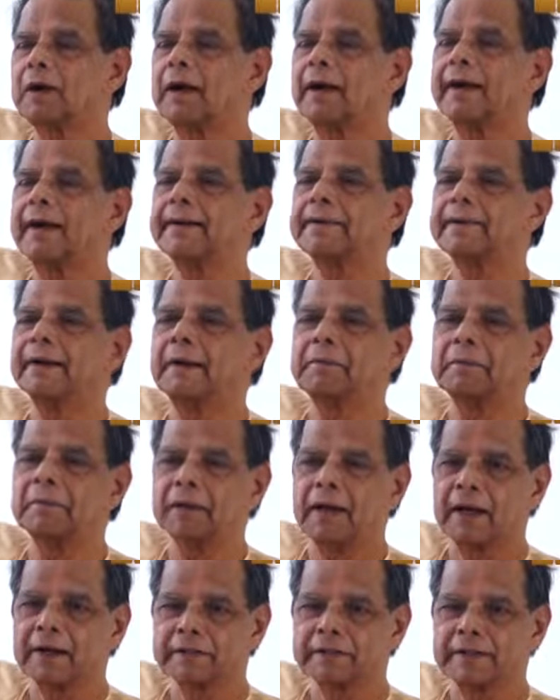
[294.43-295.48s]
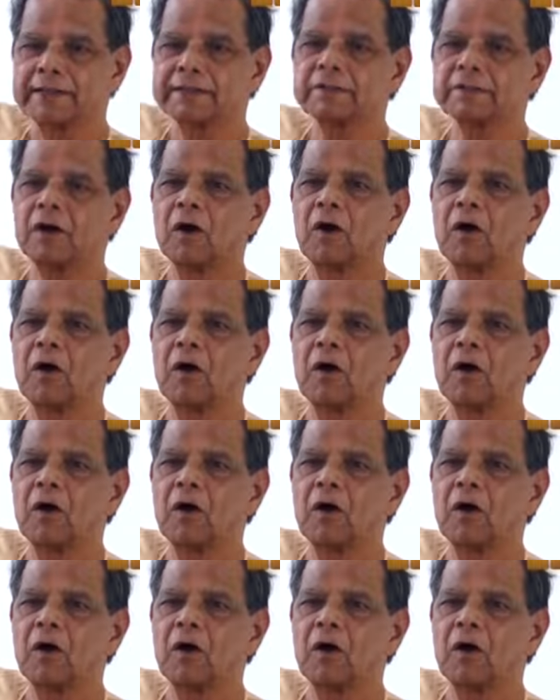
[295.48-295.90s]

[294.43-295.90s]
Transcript: light came darkness,